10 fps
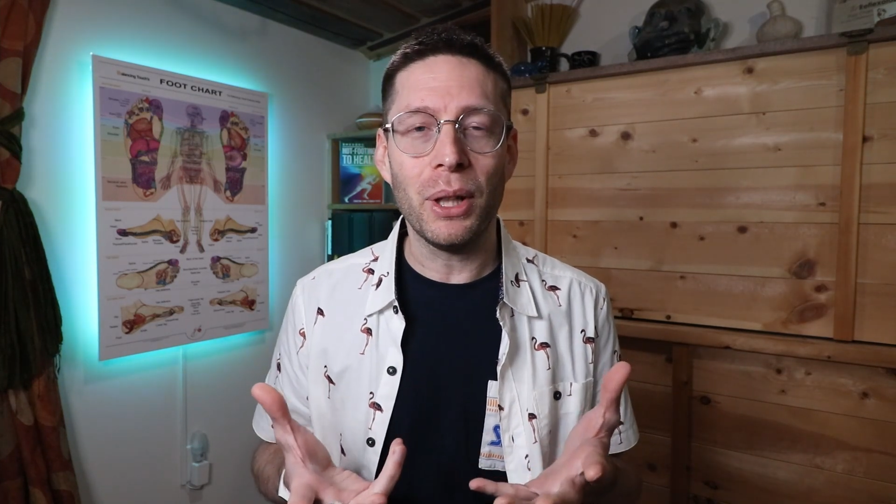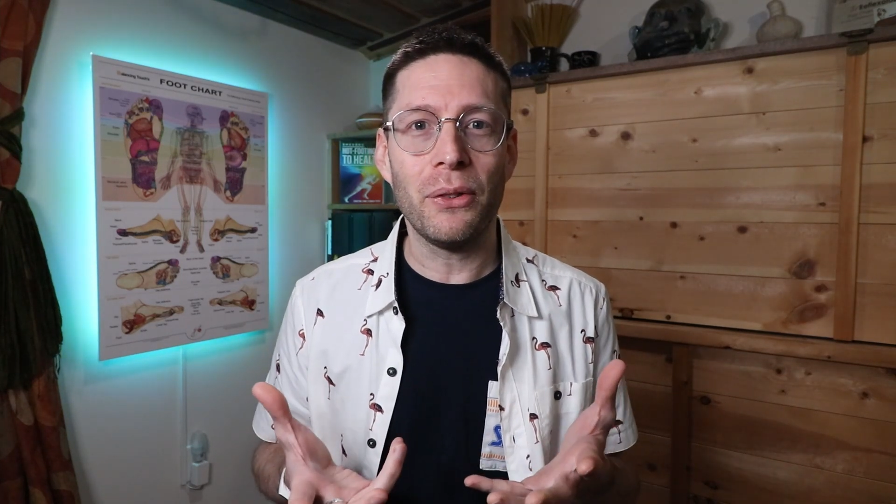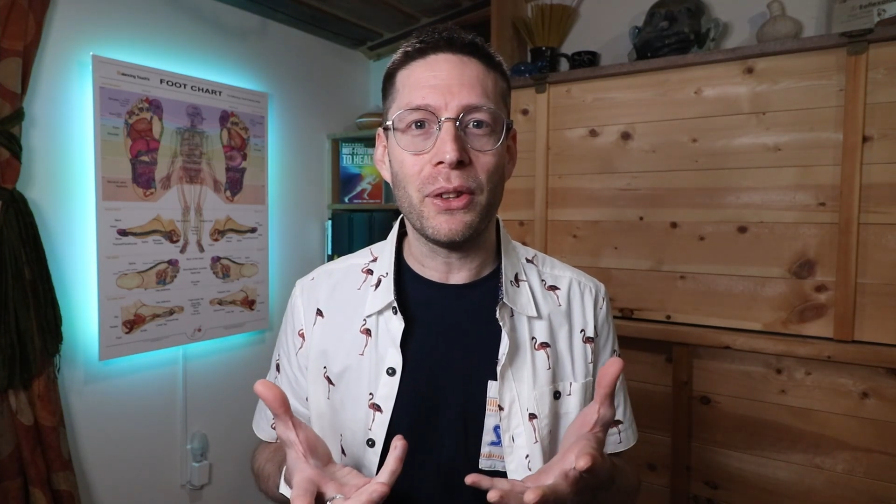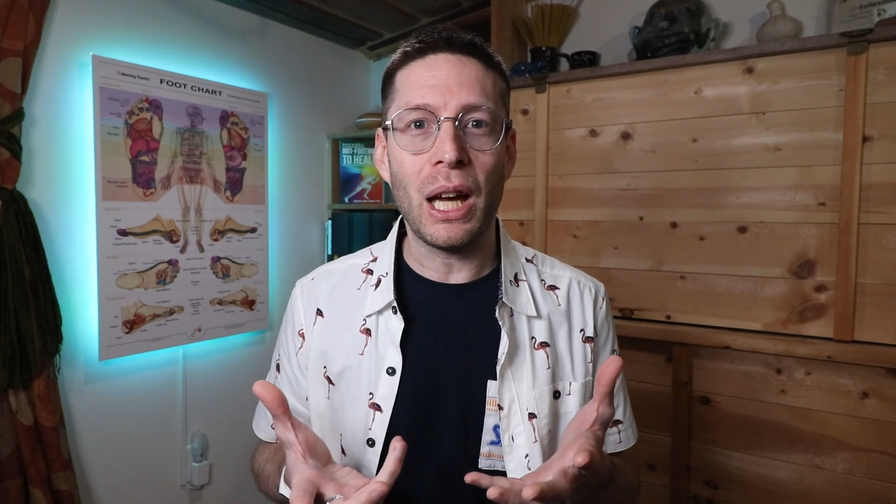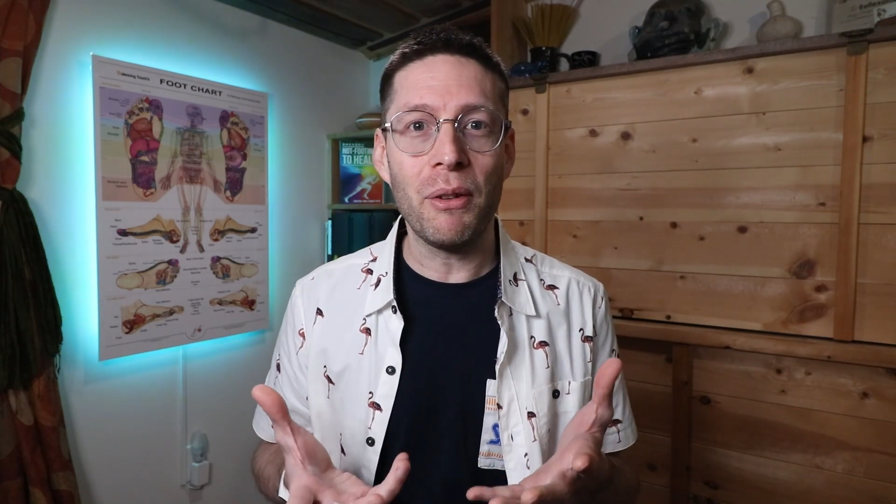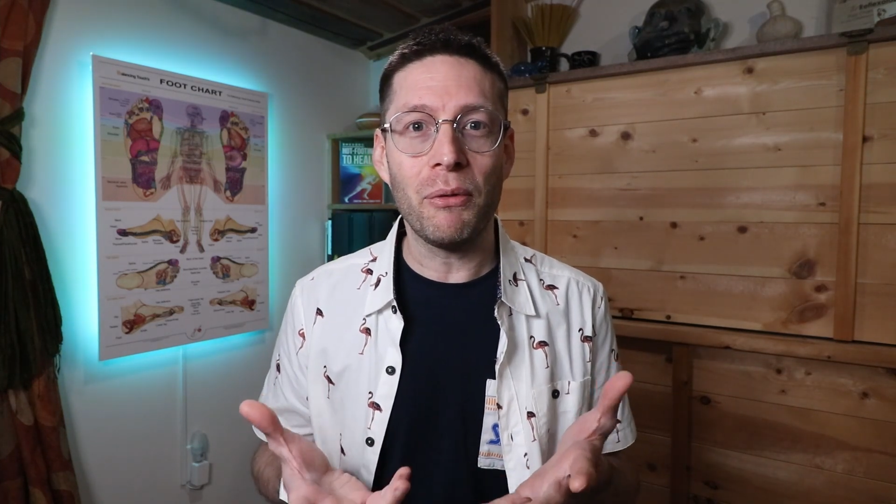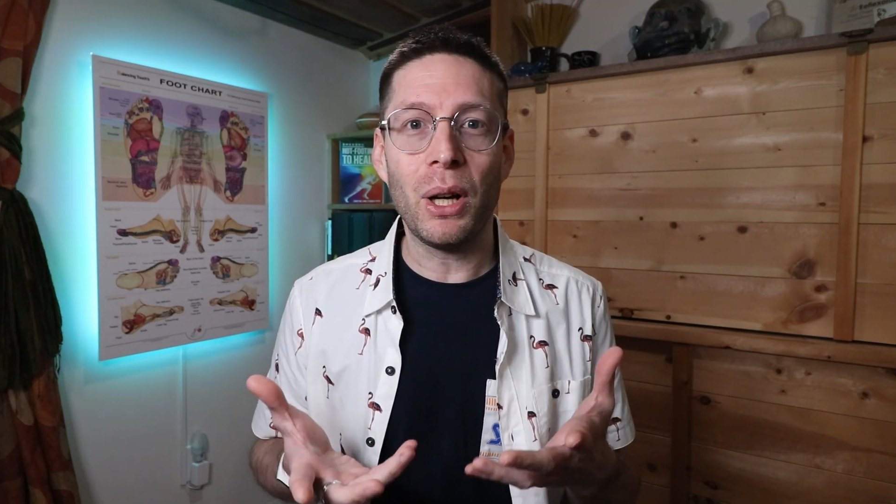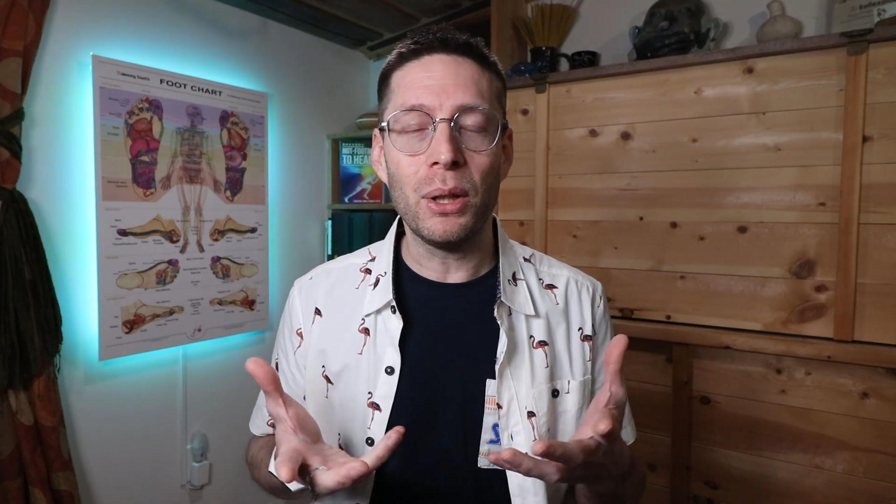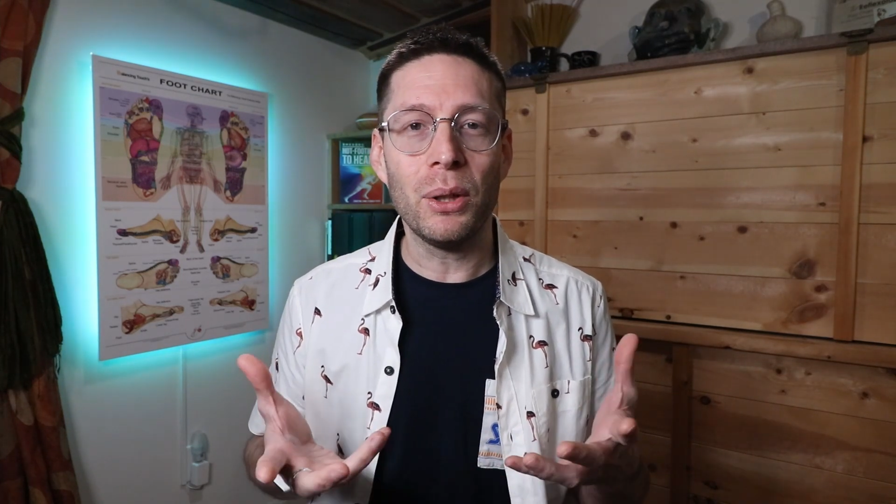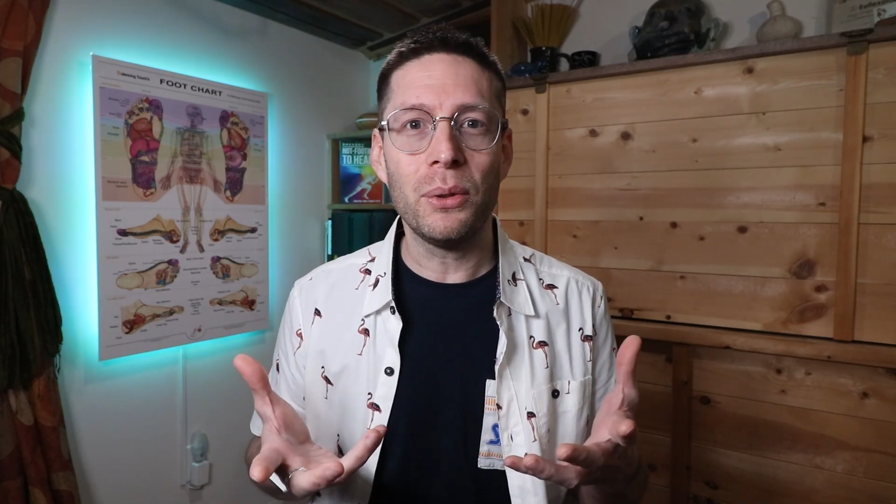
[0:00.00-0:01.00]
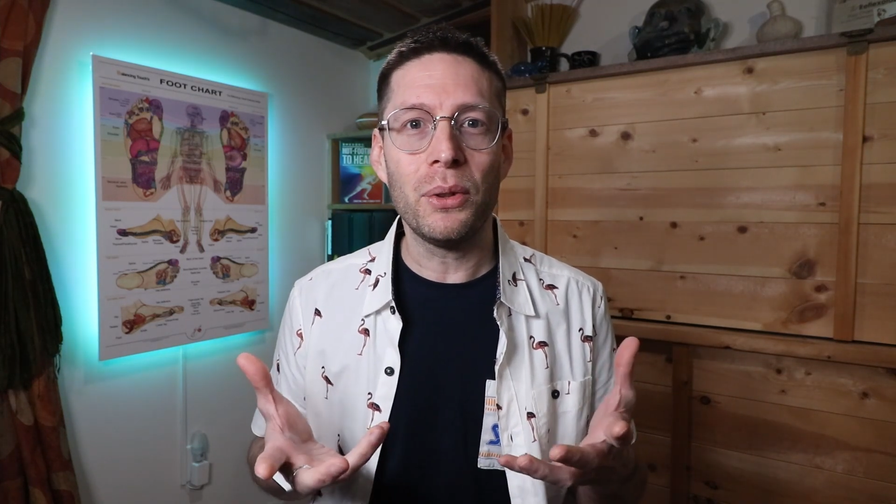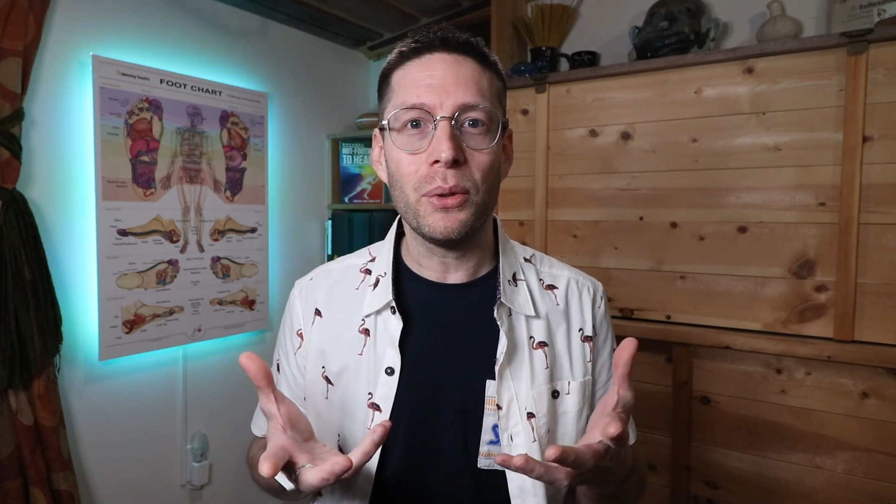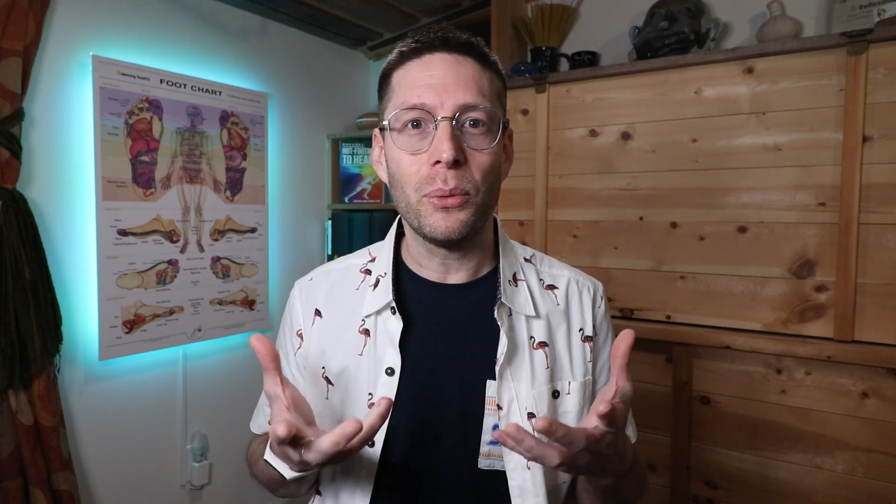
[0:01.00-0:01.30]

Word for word: was I followed